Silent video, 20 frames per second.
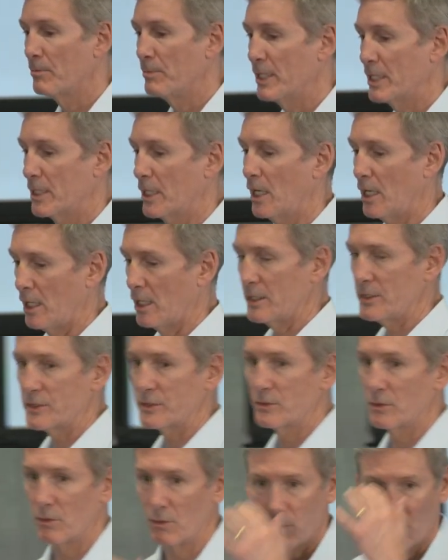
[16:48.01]

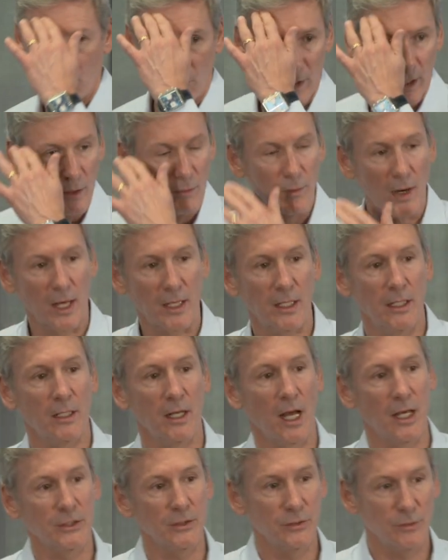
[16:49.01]
because we
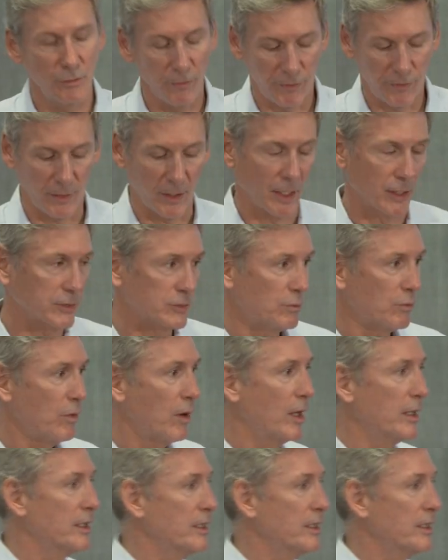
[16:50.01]
recognize two things. One